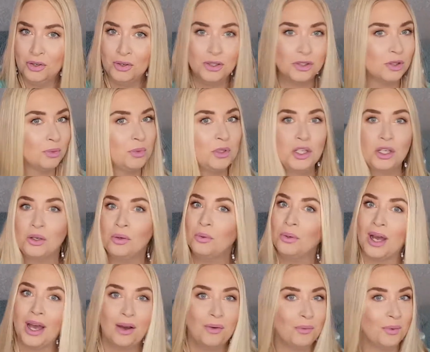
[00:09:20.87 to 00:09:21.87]
it's up to you
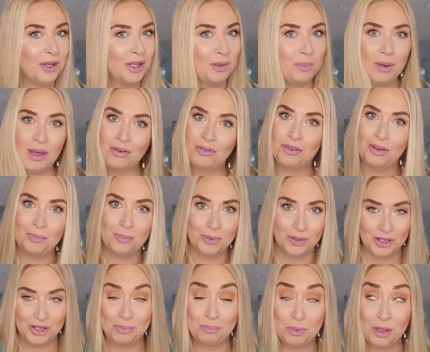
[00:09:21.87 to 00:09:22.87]
what you pay for
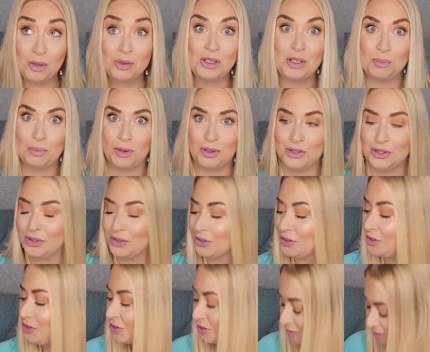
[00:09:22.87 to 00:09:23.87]
your beauty products.